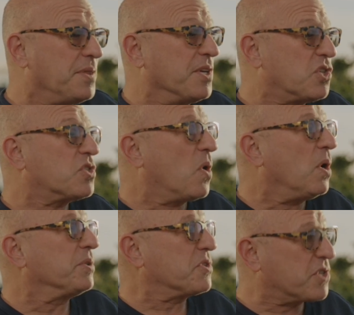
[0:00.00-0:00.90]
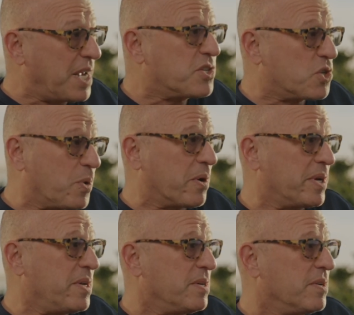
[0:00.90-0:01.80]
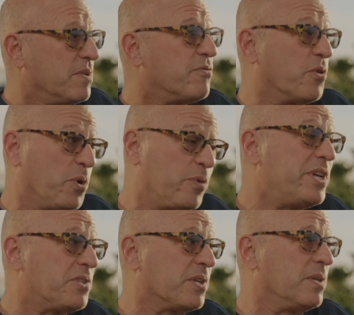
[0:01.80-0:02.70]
this is called a sanctuary for a reason.